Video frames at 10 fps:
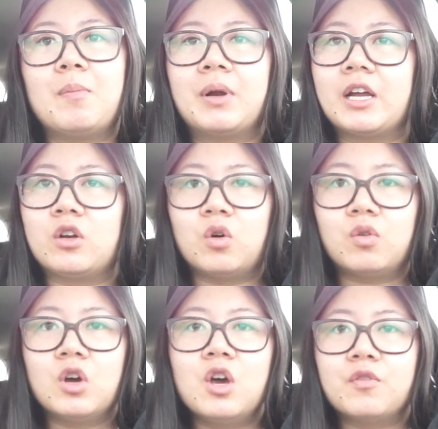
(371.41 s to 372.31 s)
but I
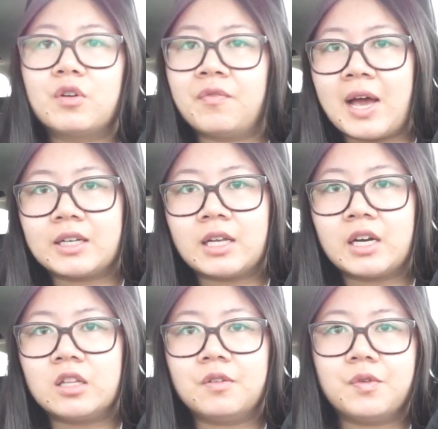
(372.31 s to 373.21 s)
know for a fact
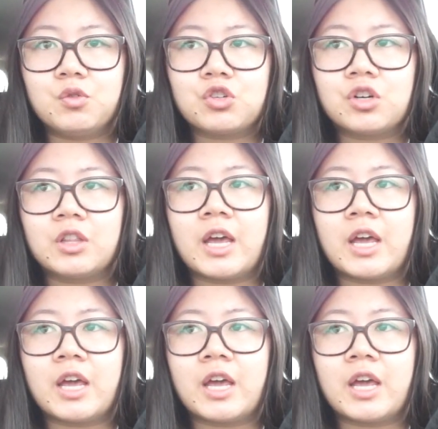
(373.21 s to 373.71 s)
that in the future